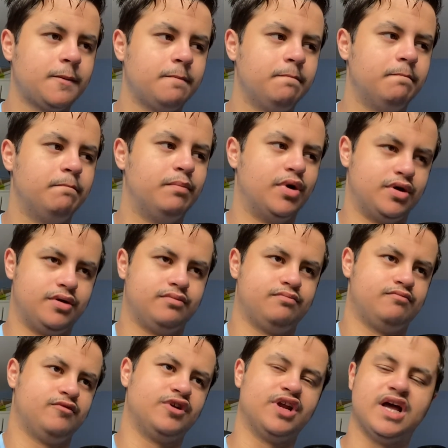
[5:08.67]
but
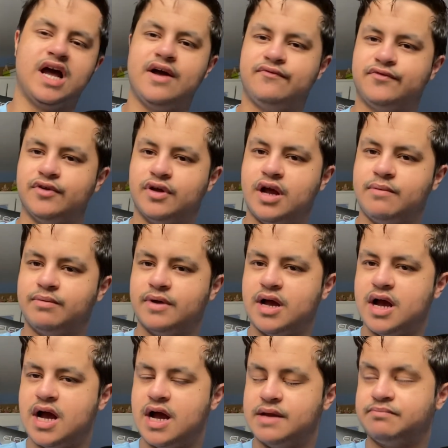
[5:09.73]
we're gonna have
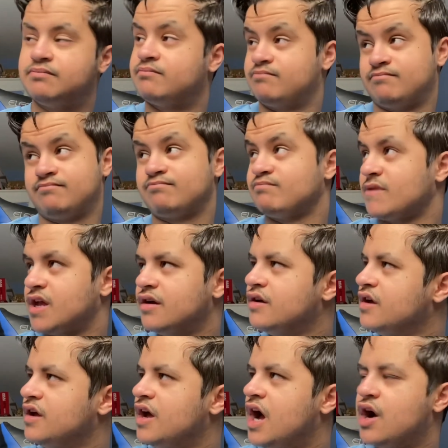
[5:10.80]
to.
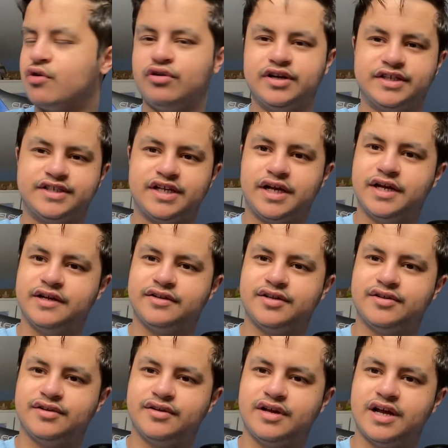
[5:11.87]
I got excited,
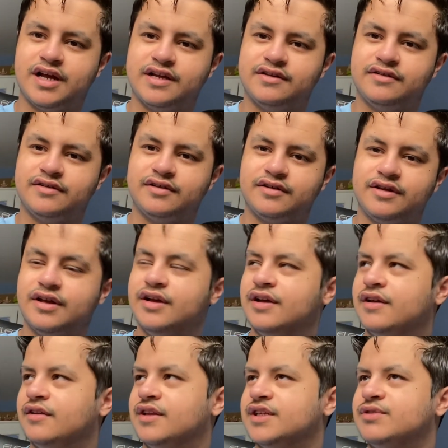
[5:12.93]
and
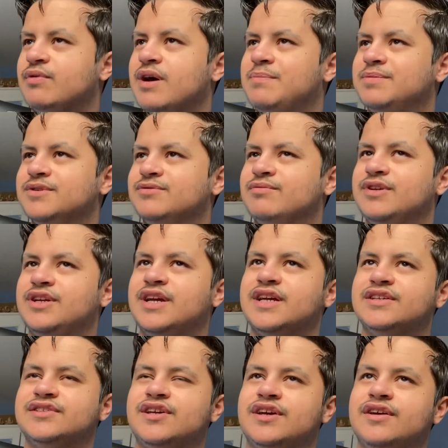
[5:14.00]
this is what happens when you get
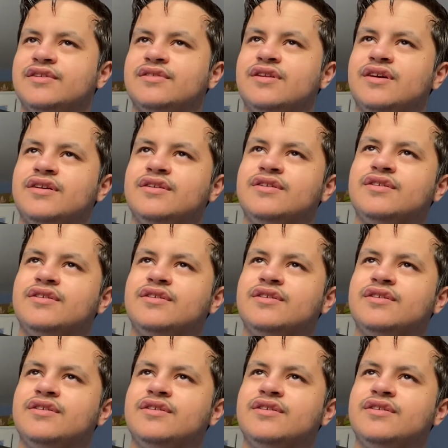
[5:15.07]
excited. Like,